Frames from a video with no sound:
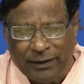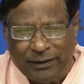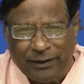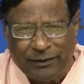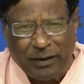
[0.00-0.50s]

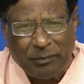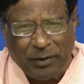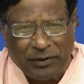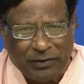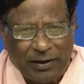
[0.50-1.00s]

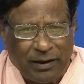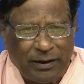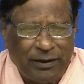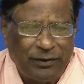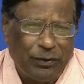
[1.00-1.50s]

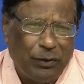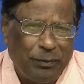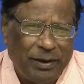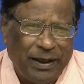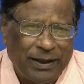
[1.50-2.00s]
Sarpastra, and so
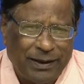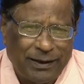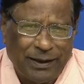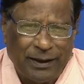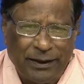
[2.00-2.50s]
many other,
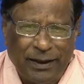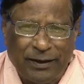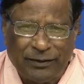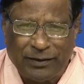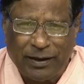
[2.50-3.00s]
Agni
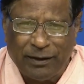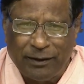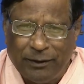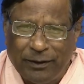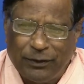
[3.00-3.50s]
Astra.
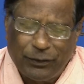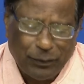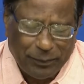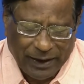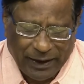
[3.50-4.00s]
So
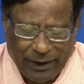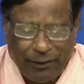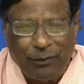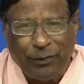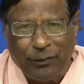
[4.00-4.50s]
many
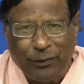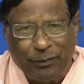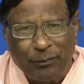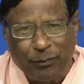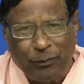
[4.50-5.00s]

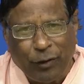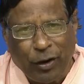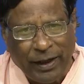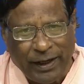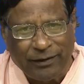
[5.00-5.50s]

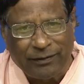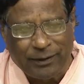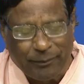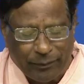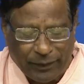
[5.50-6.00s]
warheads
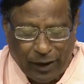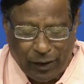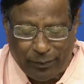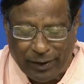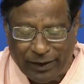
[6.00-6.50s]

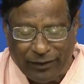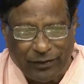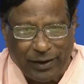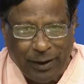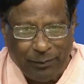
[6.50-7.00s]
have been
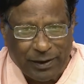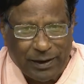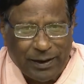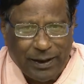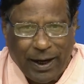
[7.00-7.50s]
described,
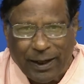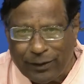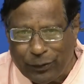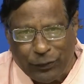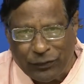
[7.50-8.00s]

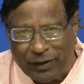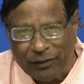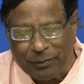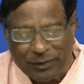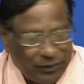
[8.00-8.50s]
and those
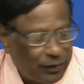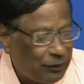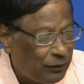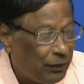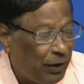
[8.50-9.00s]
things must
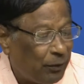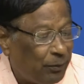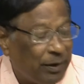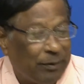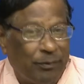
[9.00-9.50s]
also have
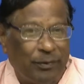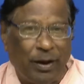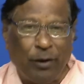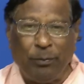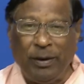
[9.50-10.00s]

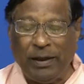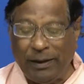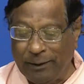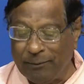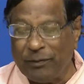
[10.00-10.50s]

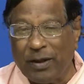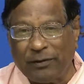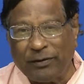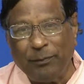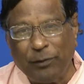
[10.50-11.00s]
been
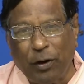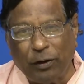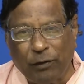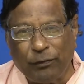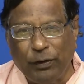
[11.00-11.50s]
some
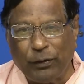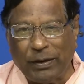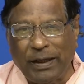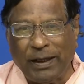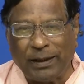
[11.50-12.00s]
sort of
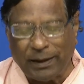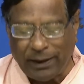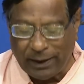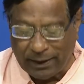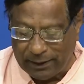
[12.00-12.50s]

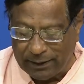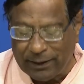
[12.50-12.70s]
nuclear